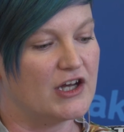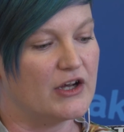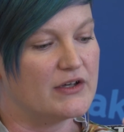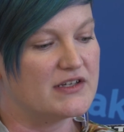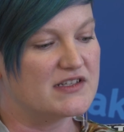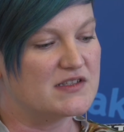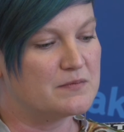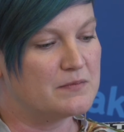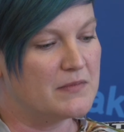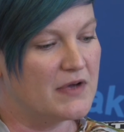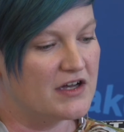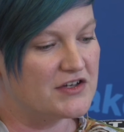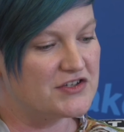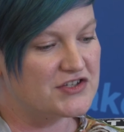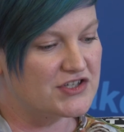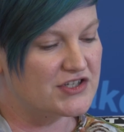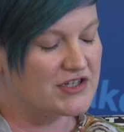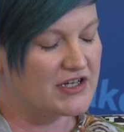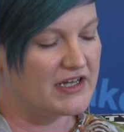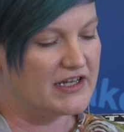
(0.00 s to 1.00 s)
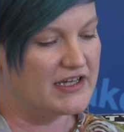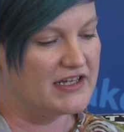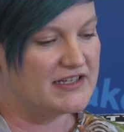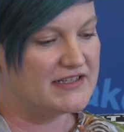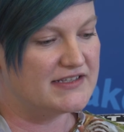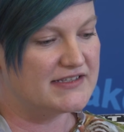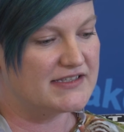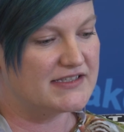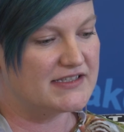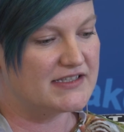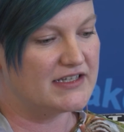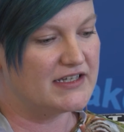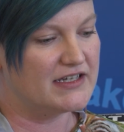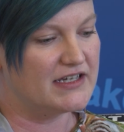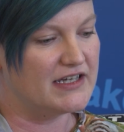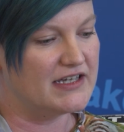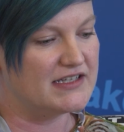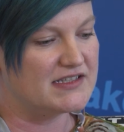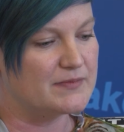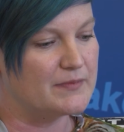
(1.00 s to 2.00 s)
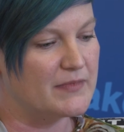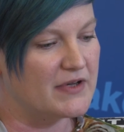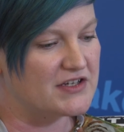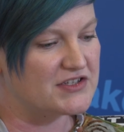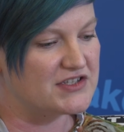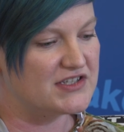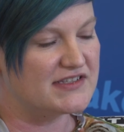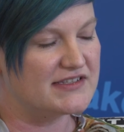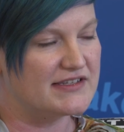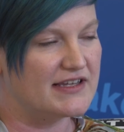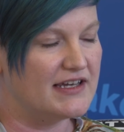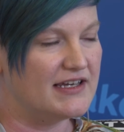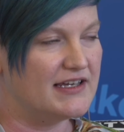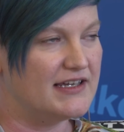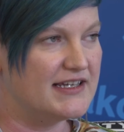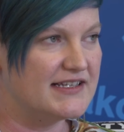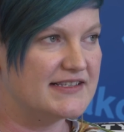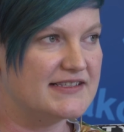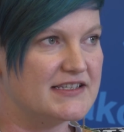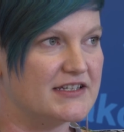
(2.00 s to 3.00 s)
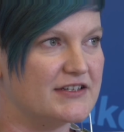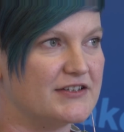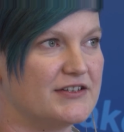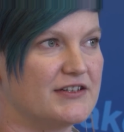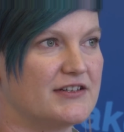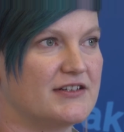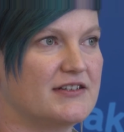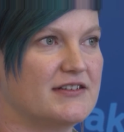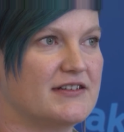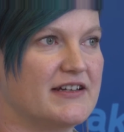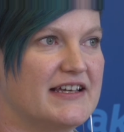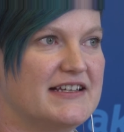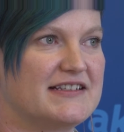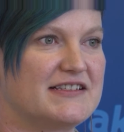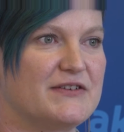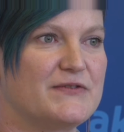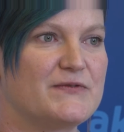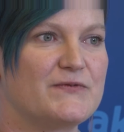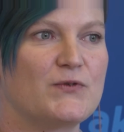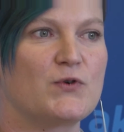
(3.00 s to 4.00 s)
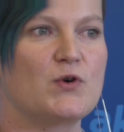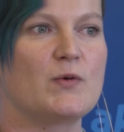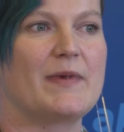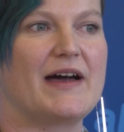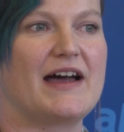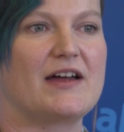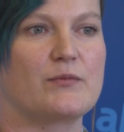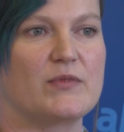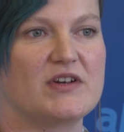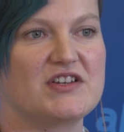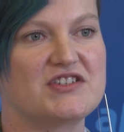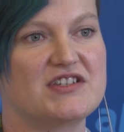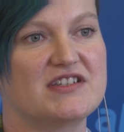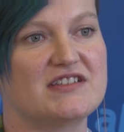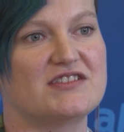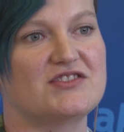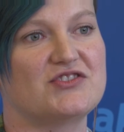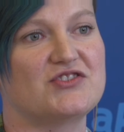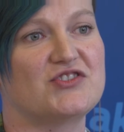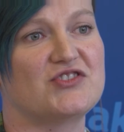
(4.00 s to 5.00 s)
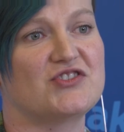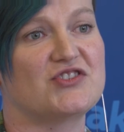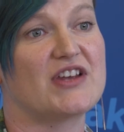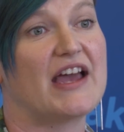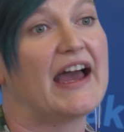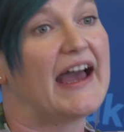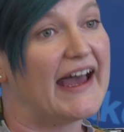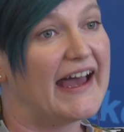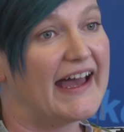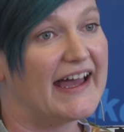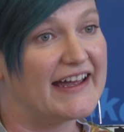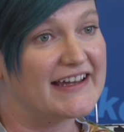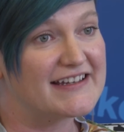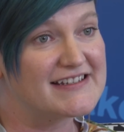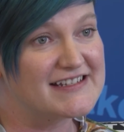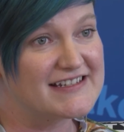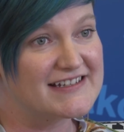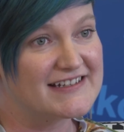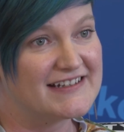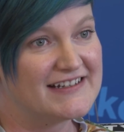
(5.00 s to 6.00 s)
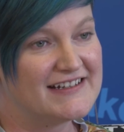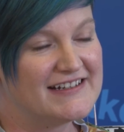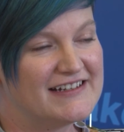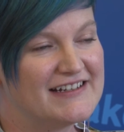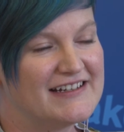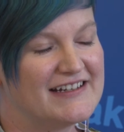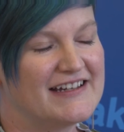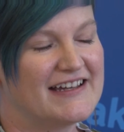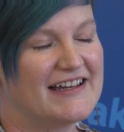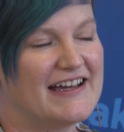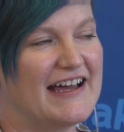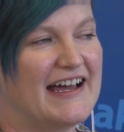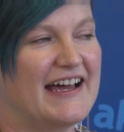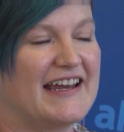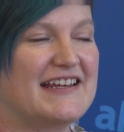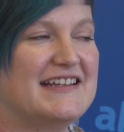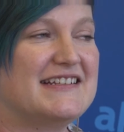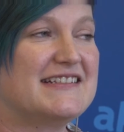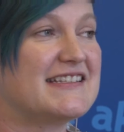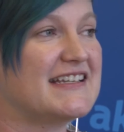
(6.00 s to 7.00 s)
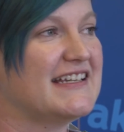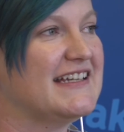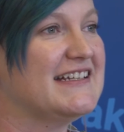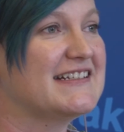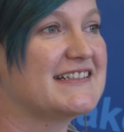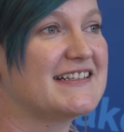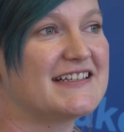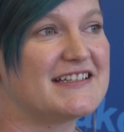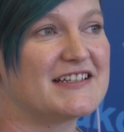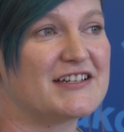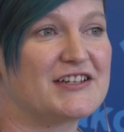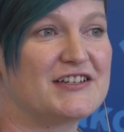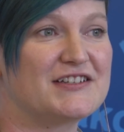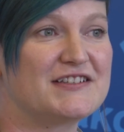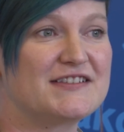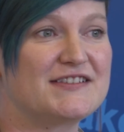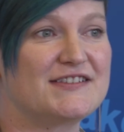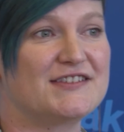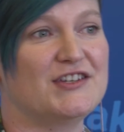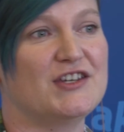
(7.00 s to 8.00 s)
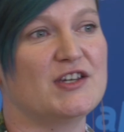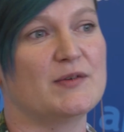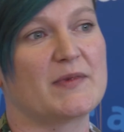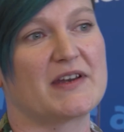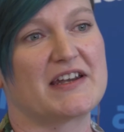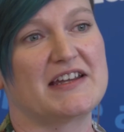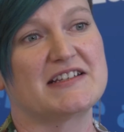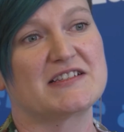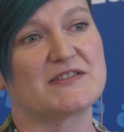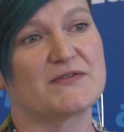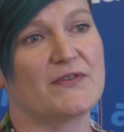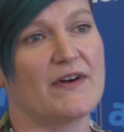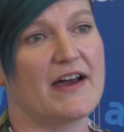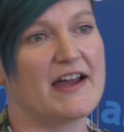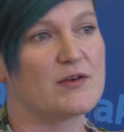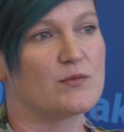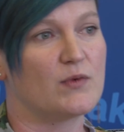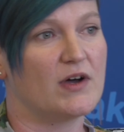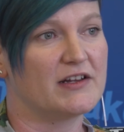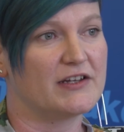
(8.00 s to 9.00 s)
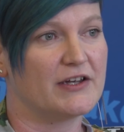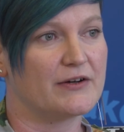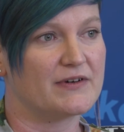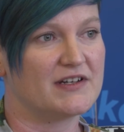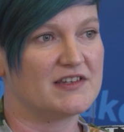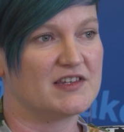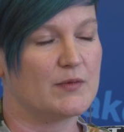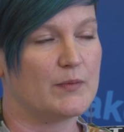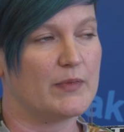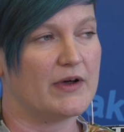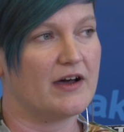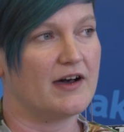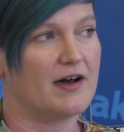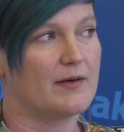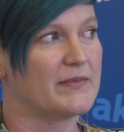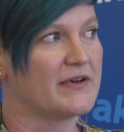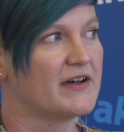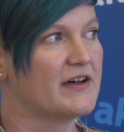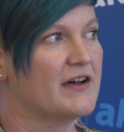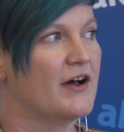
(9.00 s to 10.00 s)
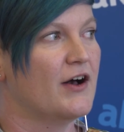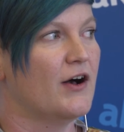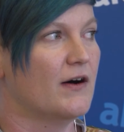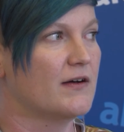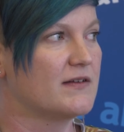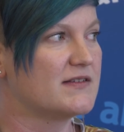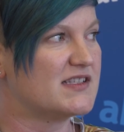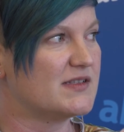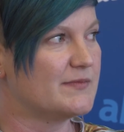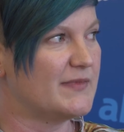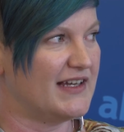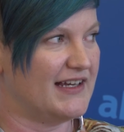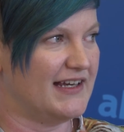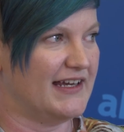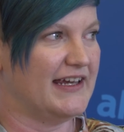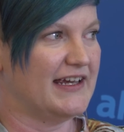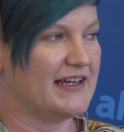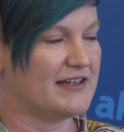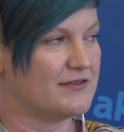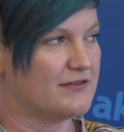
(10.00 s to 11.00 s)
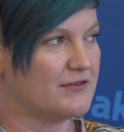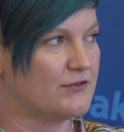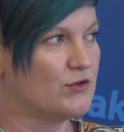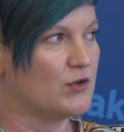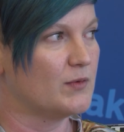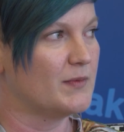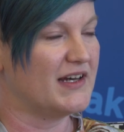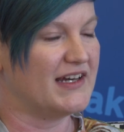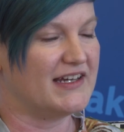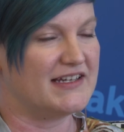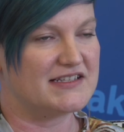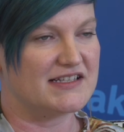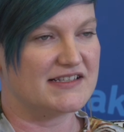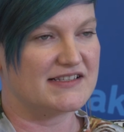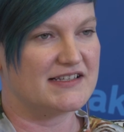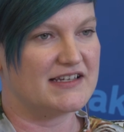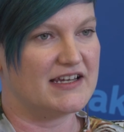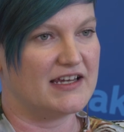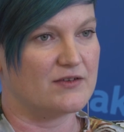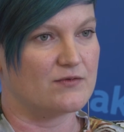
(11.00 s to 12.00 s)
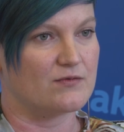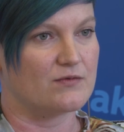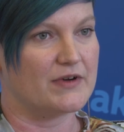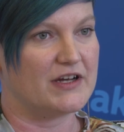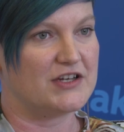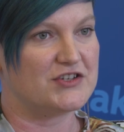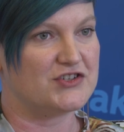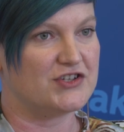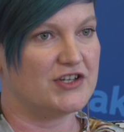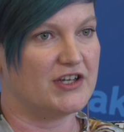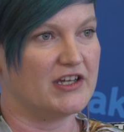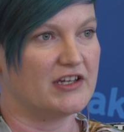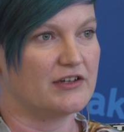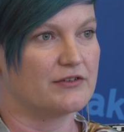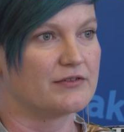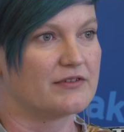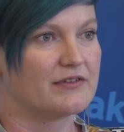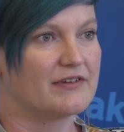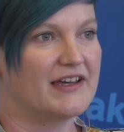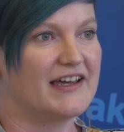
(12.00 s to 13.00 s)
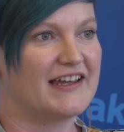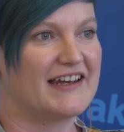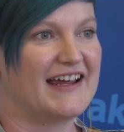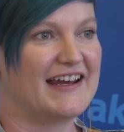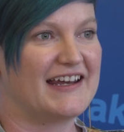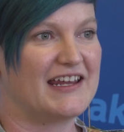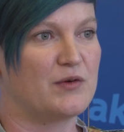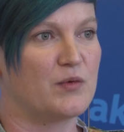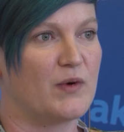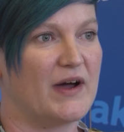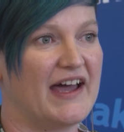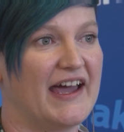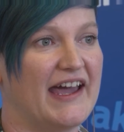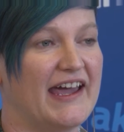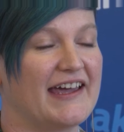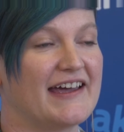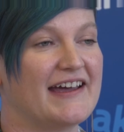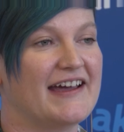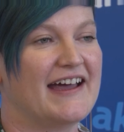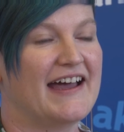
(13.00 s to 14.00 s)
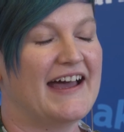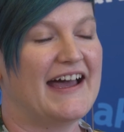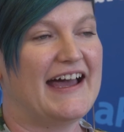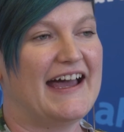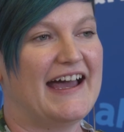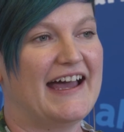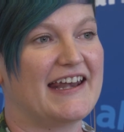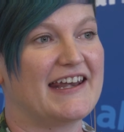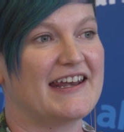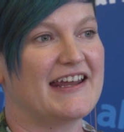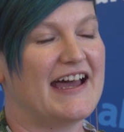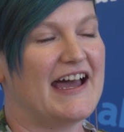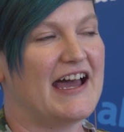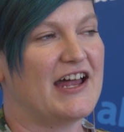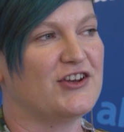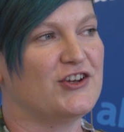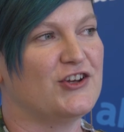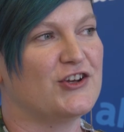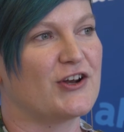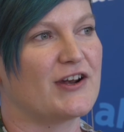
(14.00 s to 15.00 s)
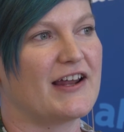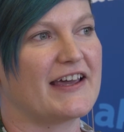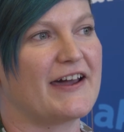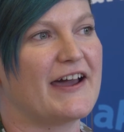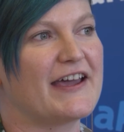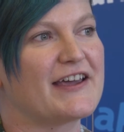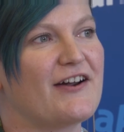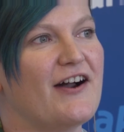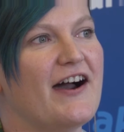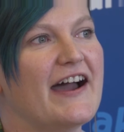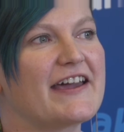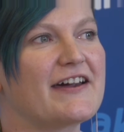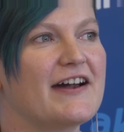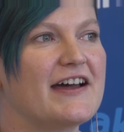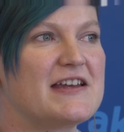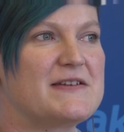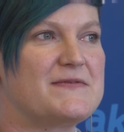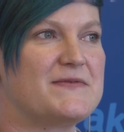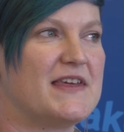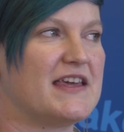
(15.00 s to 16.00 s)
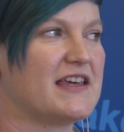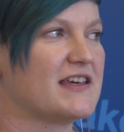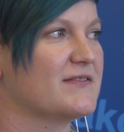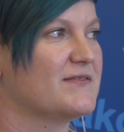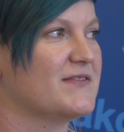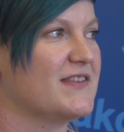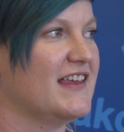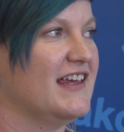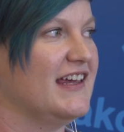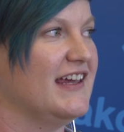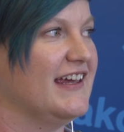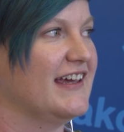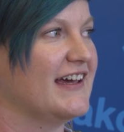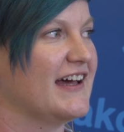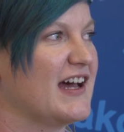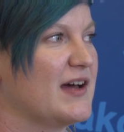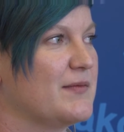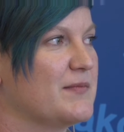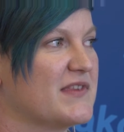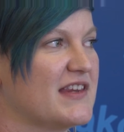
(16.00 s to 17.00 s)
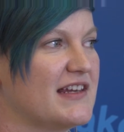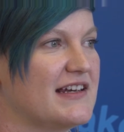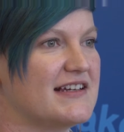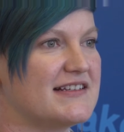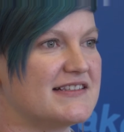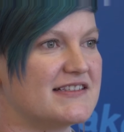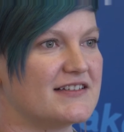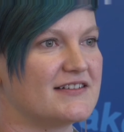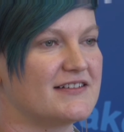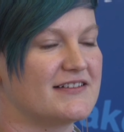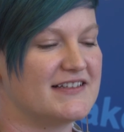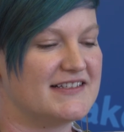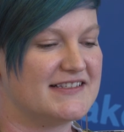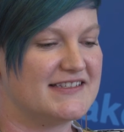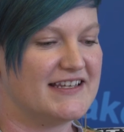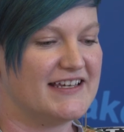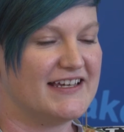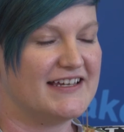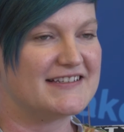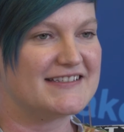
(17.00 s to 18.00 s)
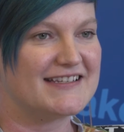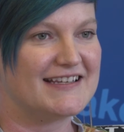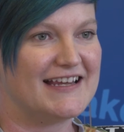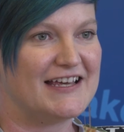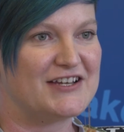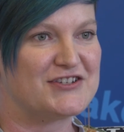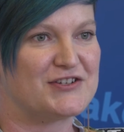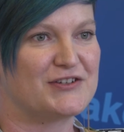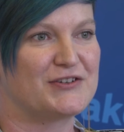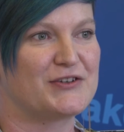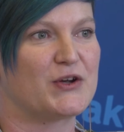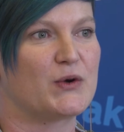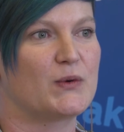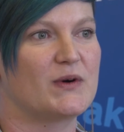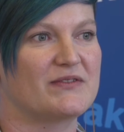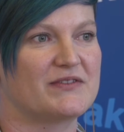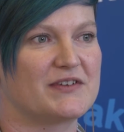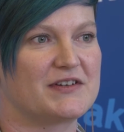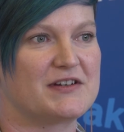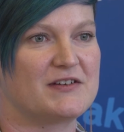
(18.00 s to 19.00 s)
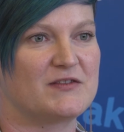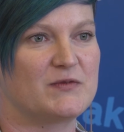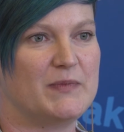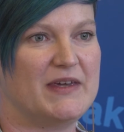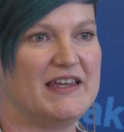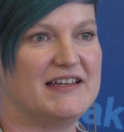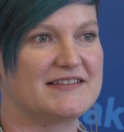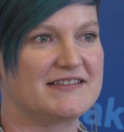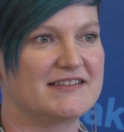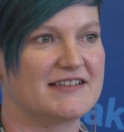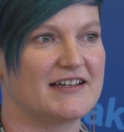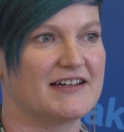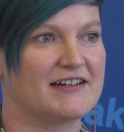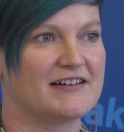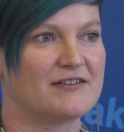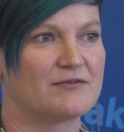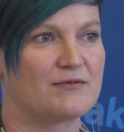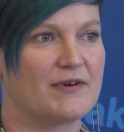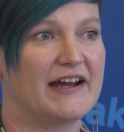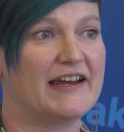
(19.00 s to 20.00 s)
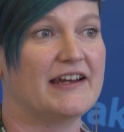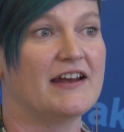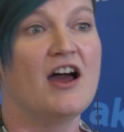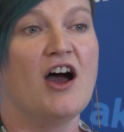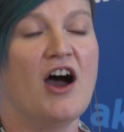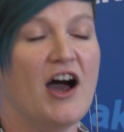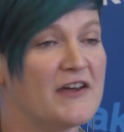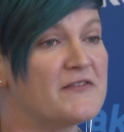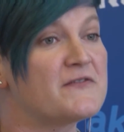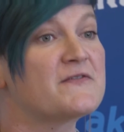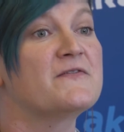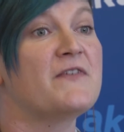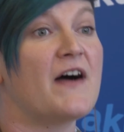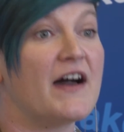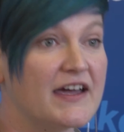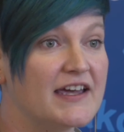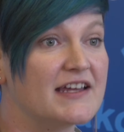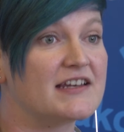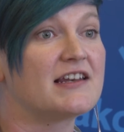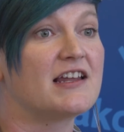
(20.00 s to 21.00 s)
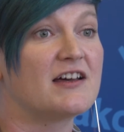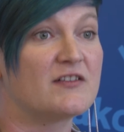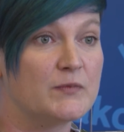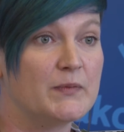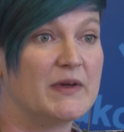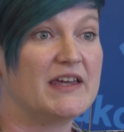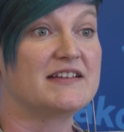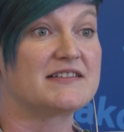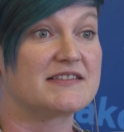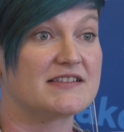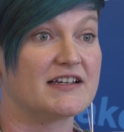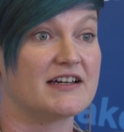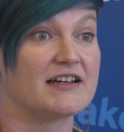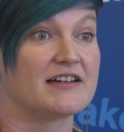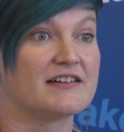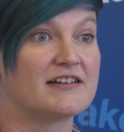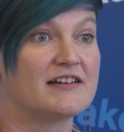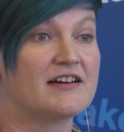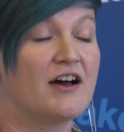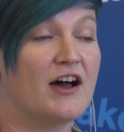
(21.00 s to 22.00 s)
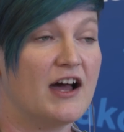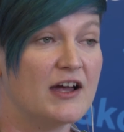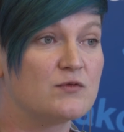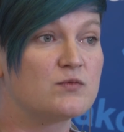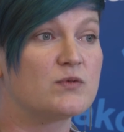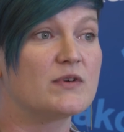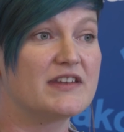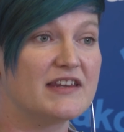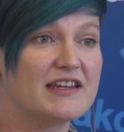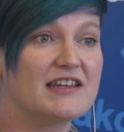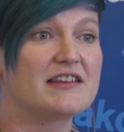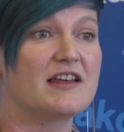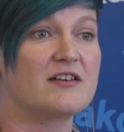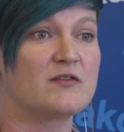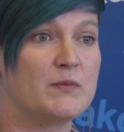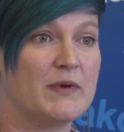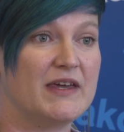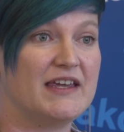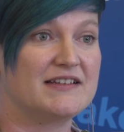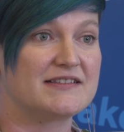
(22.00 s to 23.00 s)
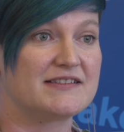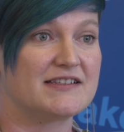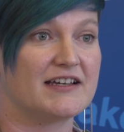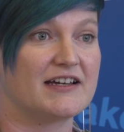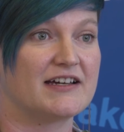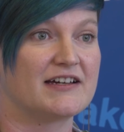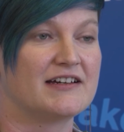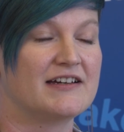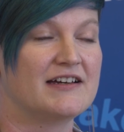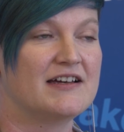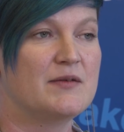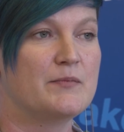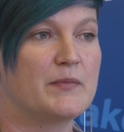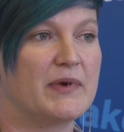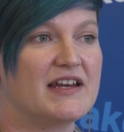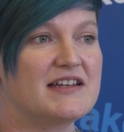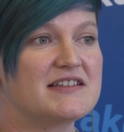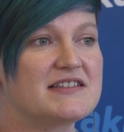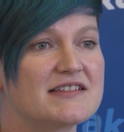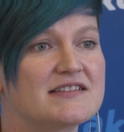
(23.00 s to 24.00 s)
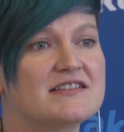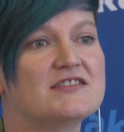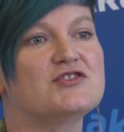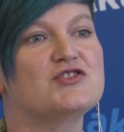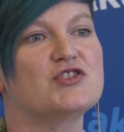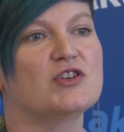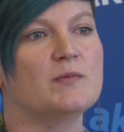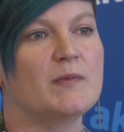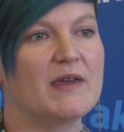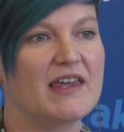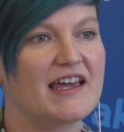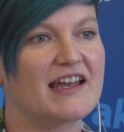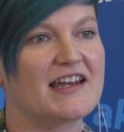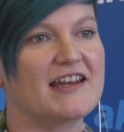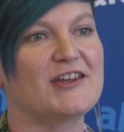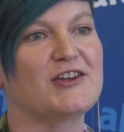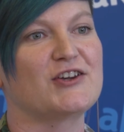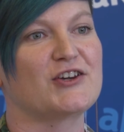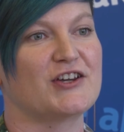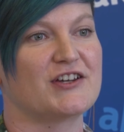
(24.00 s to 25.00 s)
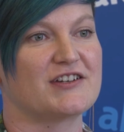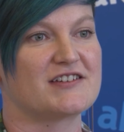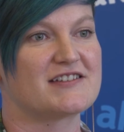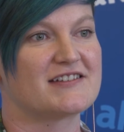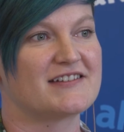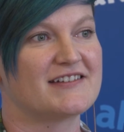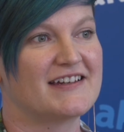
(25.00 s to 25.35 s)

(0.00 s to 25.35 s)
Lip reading: as much as the listicle is a format which is shared and it's easy to consume and it's fine while you're in the pub, ultimately it normally doesn't enrich you in any way. And I kind of think of the listicle as the intellectual equivalent of pizza, right? I fucking love pizza. I really love pizza, but it doesn't do me any good.